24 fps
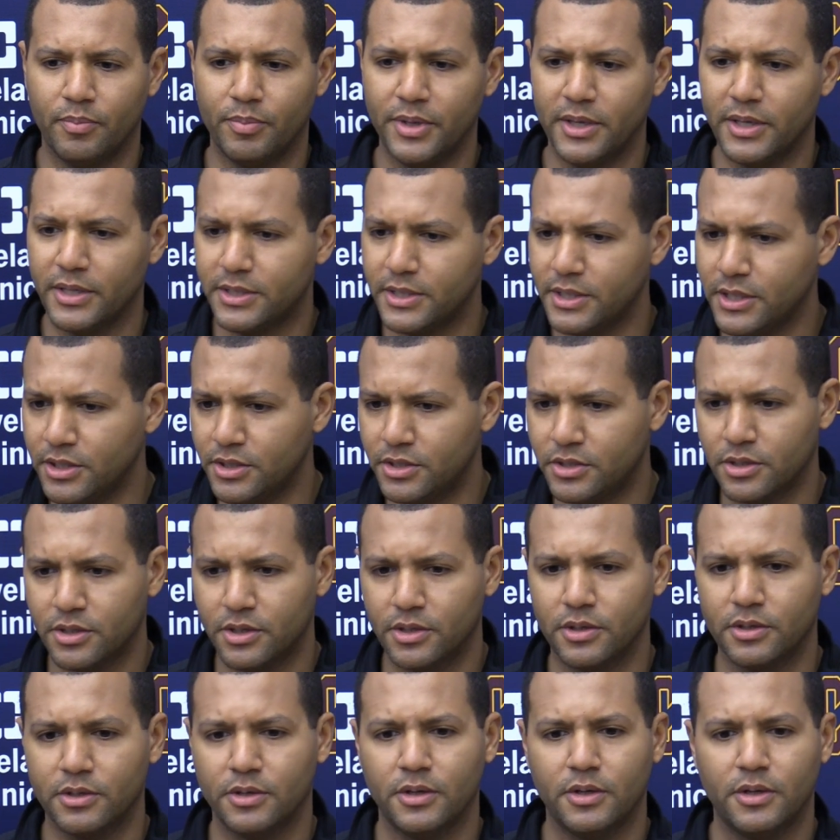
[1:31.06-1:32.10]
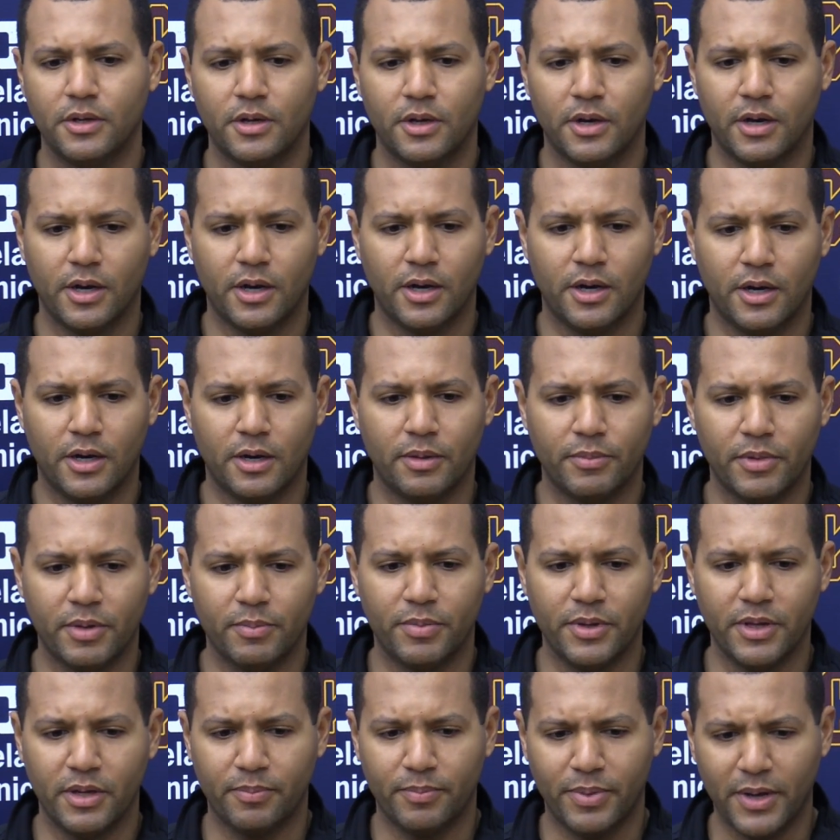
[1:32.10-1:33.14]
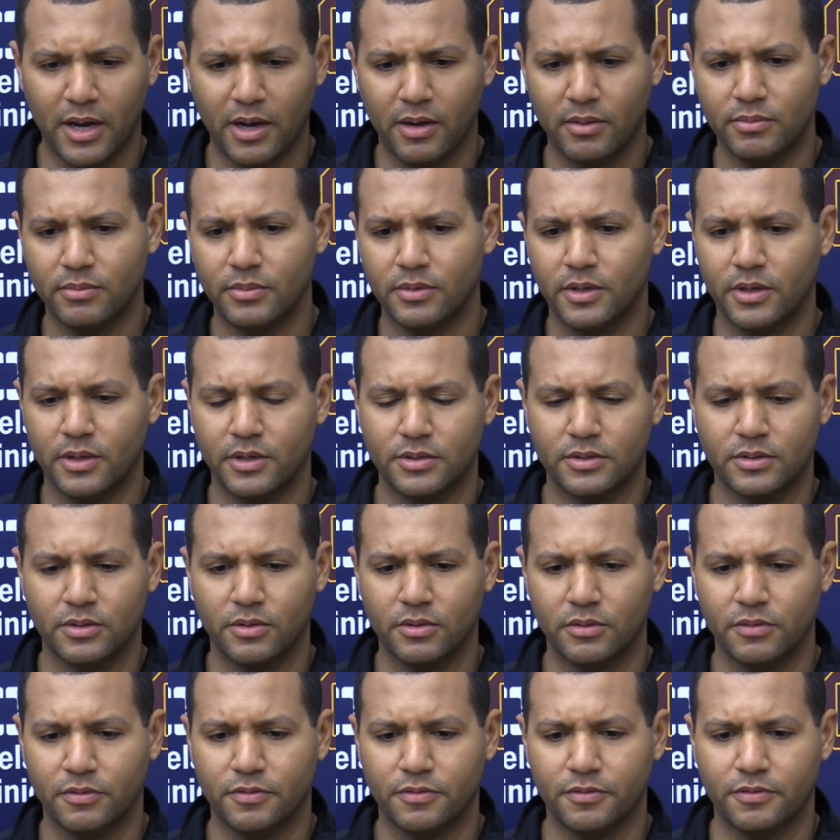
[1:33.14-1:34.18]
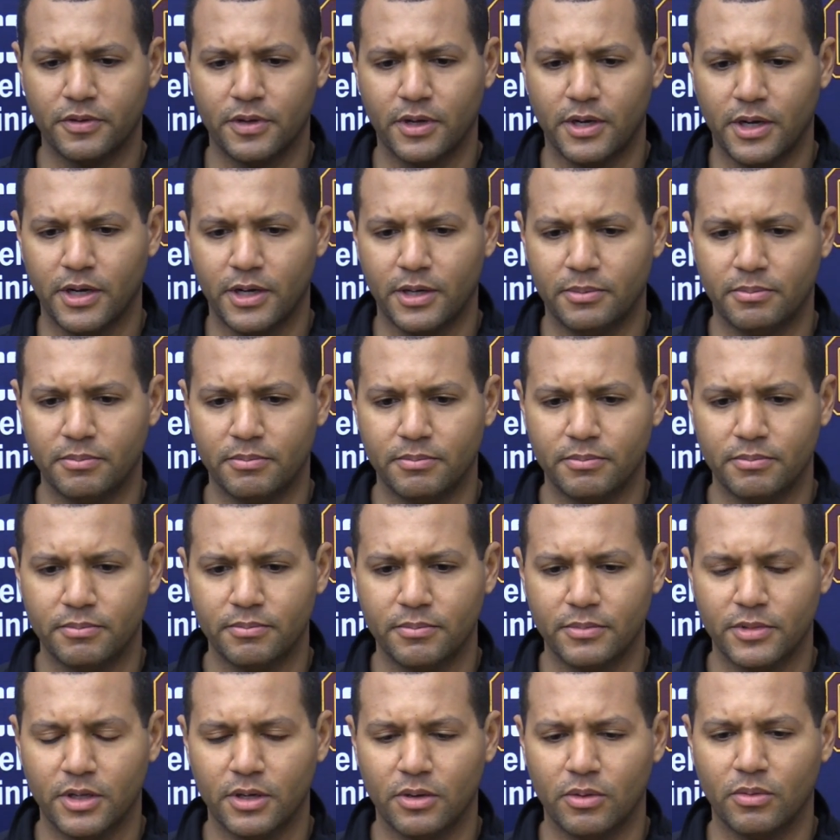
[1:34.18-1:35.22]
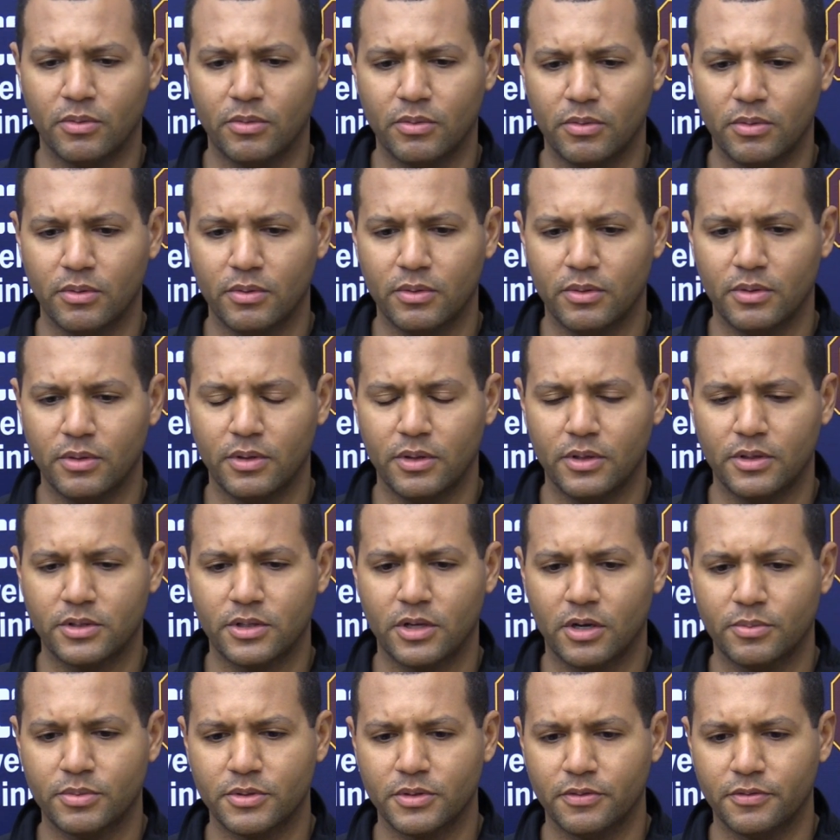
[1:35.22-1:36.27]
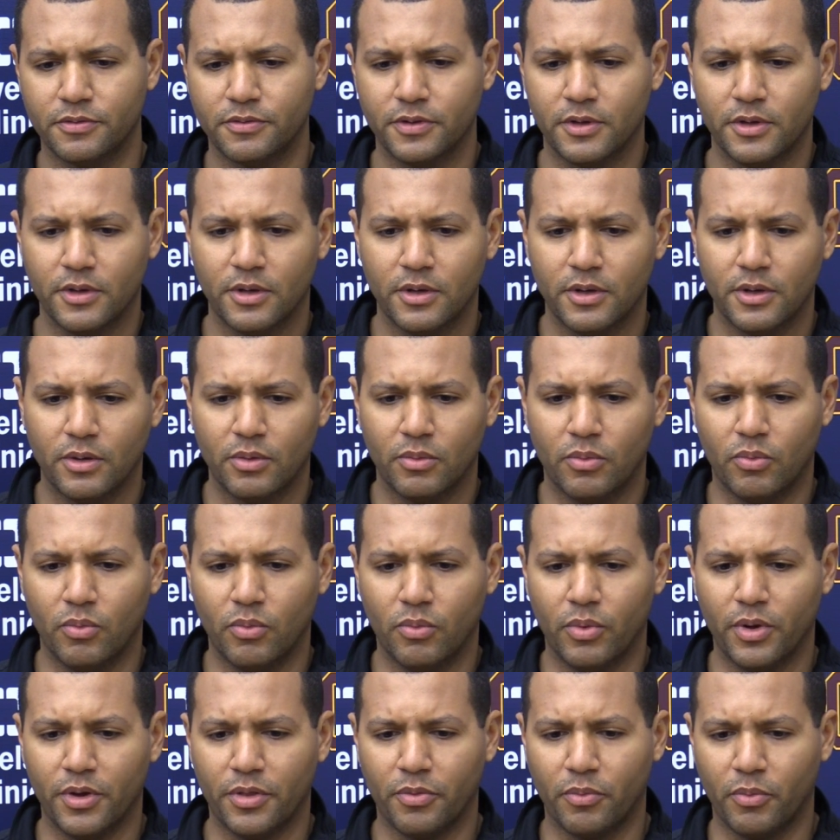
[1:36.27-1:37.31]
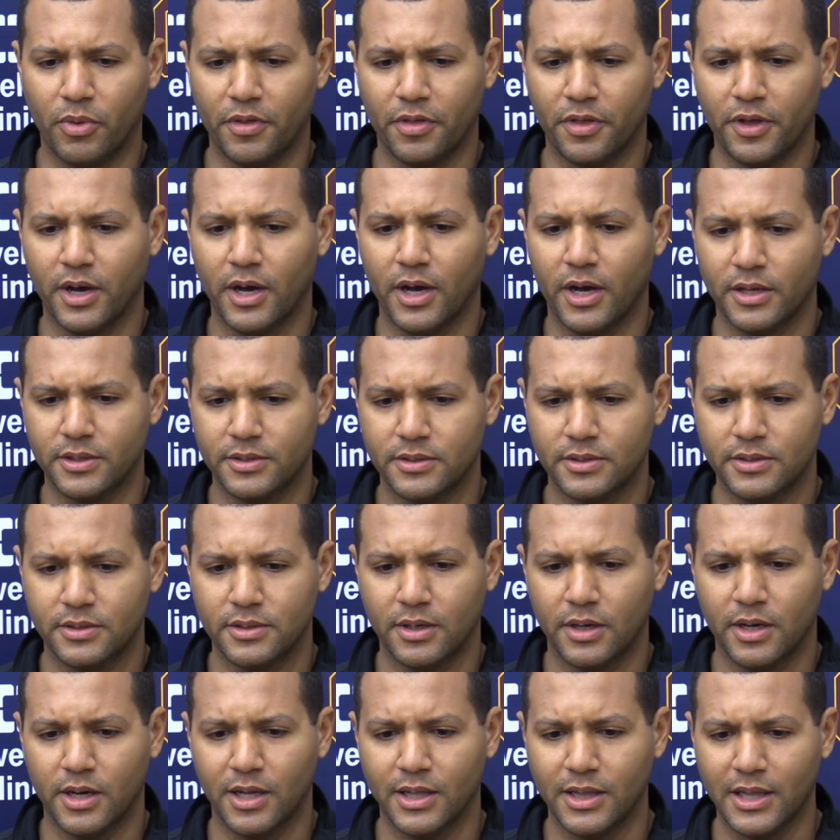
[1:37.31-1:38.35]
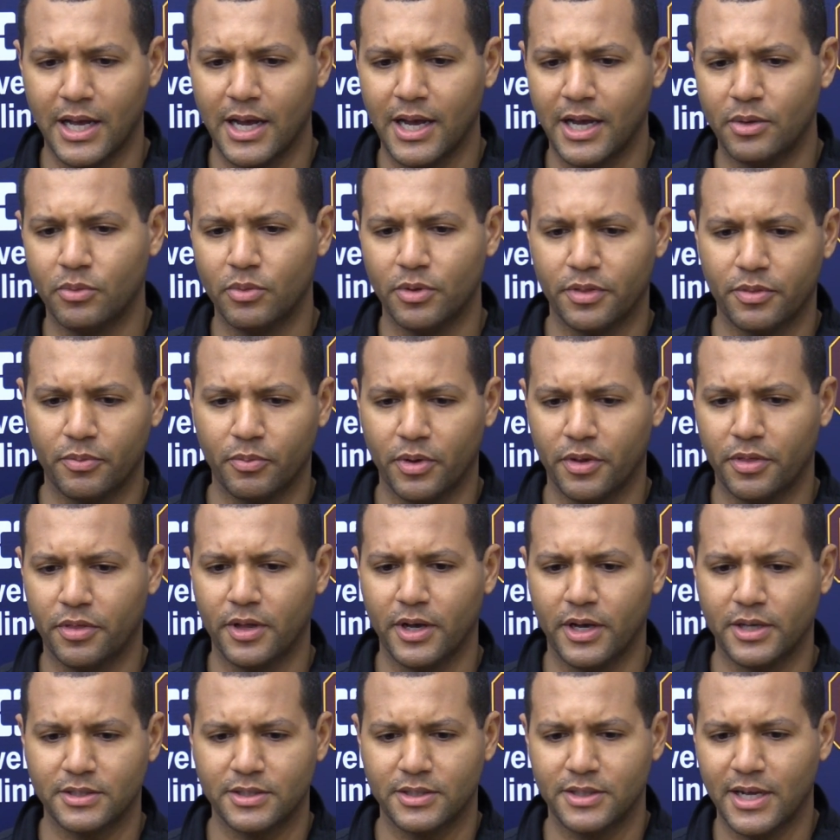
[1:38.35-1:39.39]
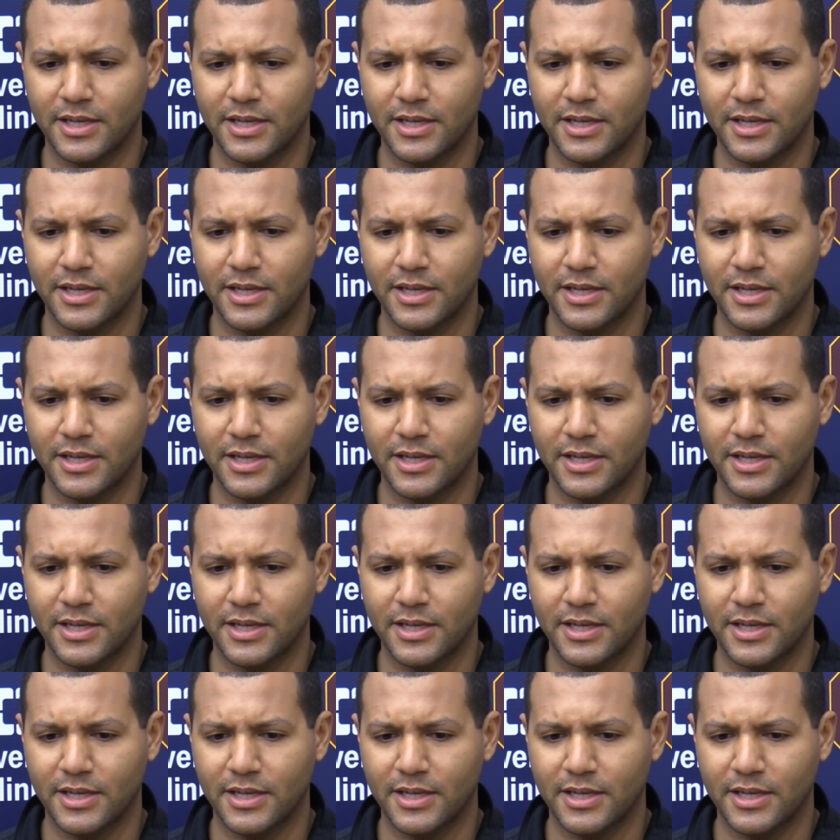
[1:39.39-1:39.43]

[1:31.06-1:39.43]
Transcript: be a teacher, and be about you know, in terms of with us, aligned with us.